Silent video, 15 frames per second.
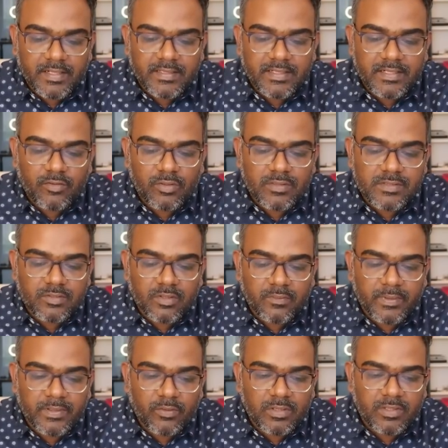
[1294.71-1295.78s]
And then the stock
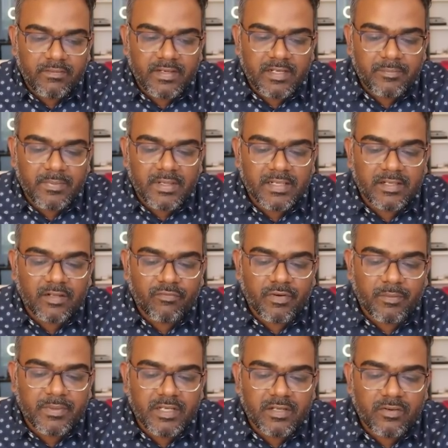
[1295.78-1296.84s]
went all the way up, and now
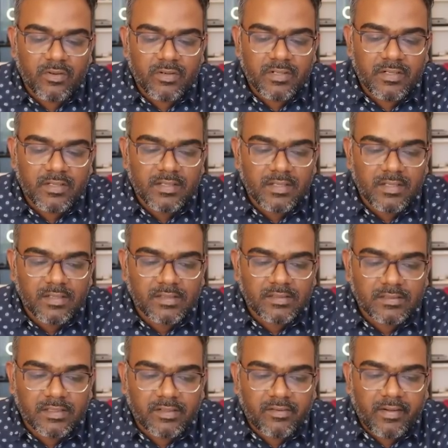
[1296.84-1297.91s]
from here on
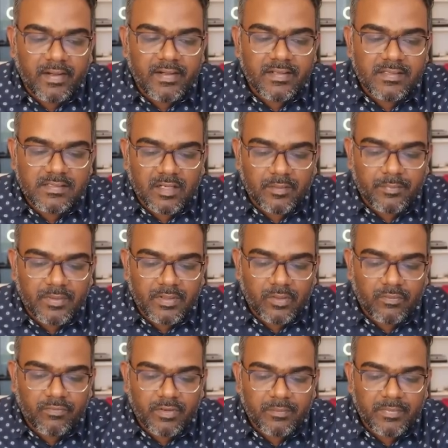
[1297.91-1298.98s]
the trend is up.
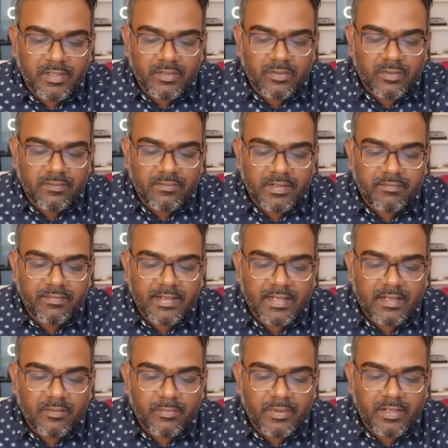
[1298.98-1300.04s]
Now from here on, when we
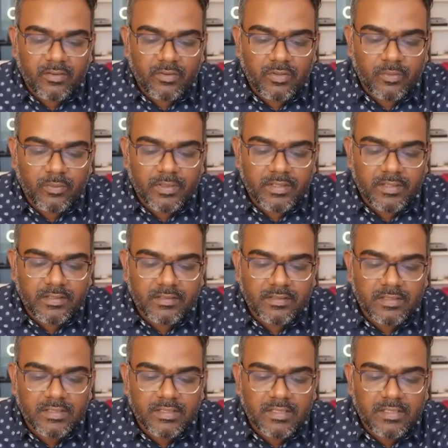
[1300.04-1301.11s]
had a breakout over here,
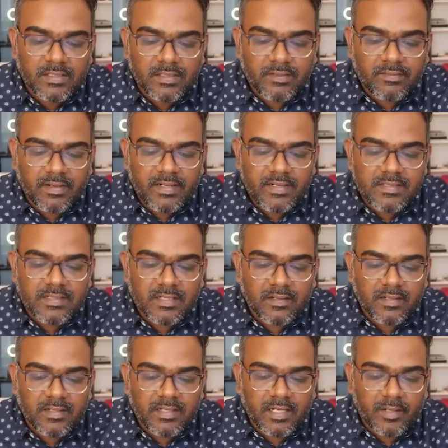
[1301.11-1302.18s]
the trend is
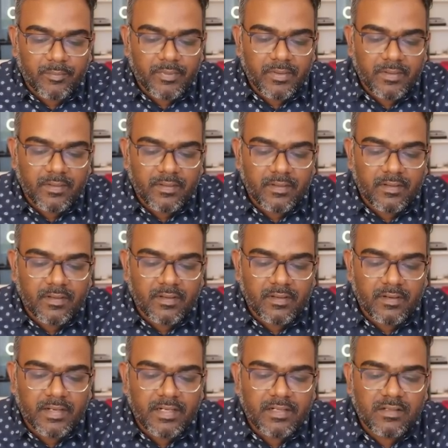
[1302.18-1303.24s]
clearly up,
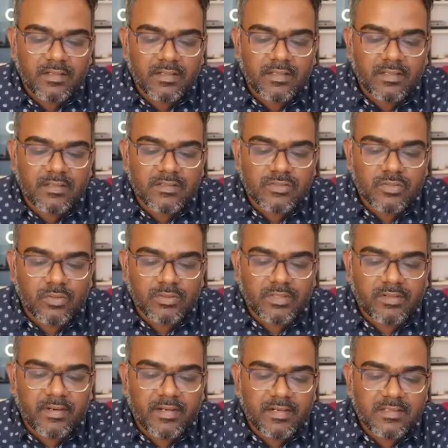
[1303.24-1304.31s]
right? So the
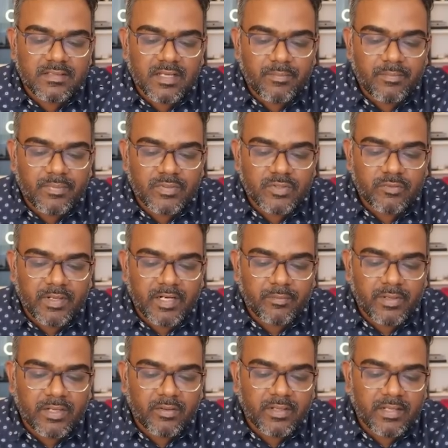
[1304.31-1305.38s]
trend is up. So we had a
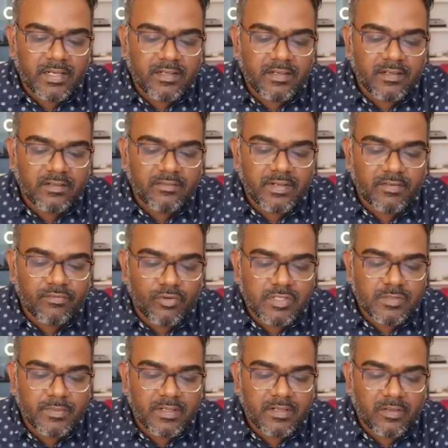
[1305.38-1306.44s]
breakout again here. We had a
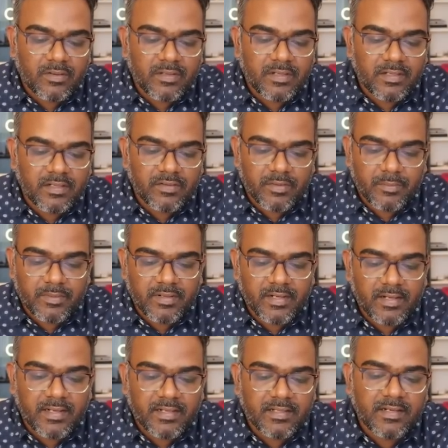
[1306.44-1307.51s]
false breakout here from the
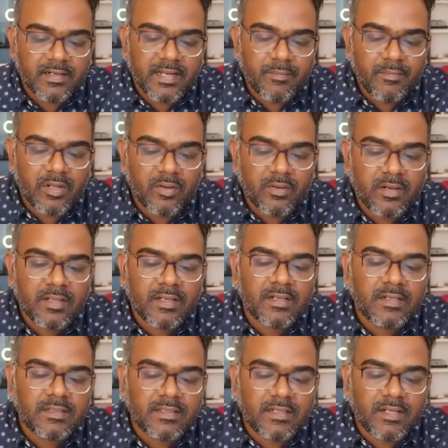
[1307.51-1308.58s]
trend line, then it came down.
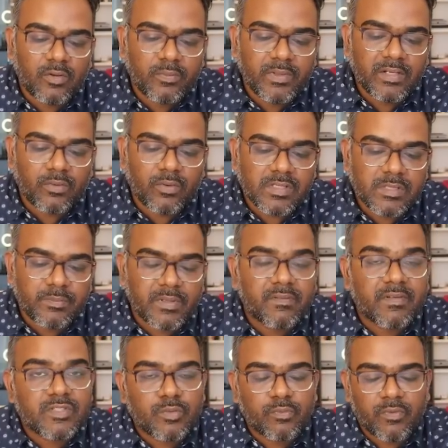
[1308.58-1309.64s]
Then now we crossed the
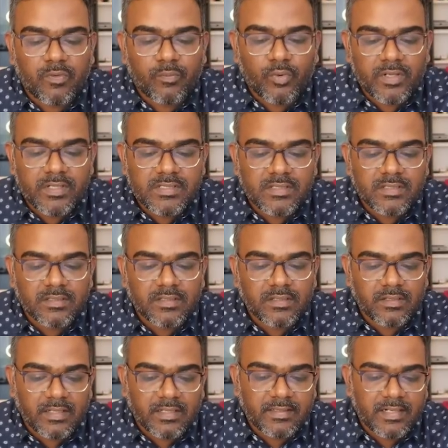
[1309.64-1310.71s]
previous 2 pivot points,
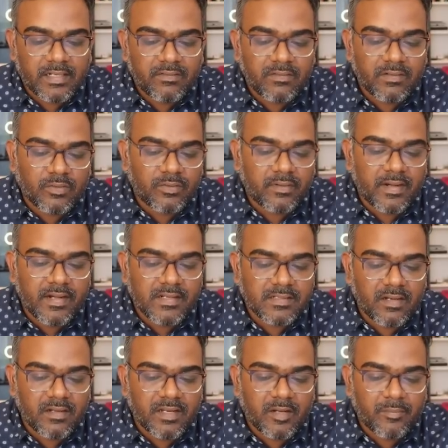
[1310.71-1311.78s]
and then now trend is
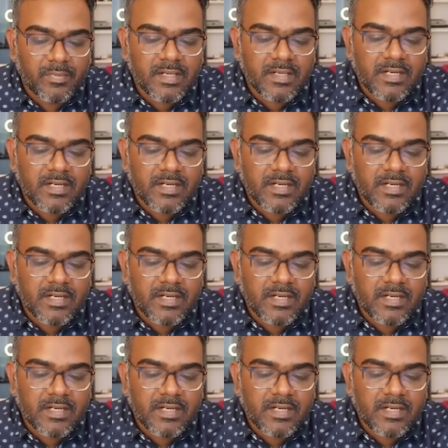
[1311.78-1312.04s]
clearly up.